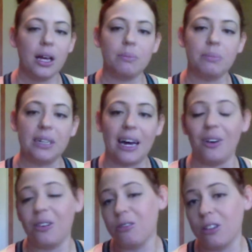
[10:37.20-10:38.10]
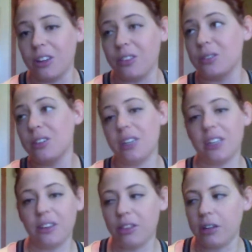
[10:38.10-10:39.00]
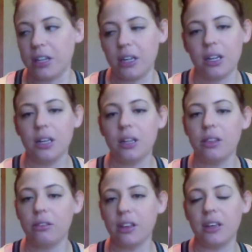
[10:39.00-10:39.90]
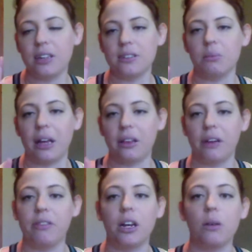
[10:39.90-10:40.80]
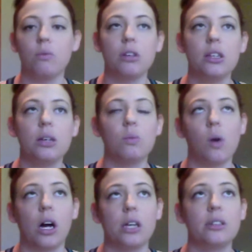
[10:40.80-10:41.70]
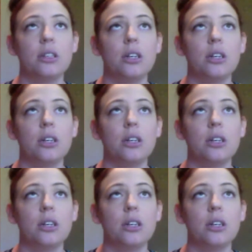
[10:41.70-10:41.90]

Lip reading: But yeah, overall, those are like the three things in my life that I really want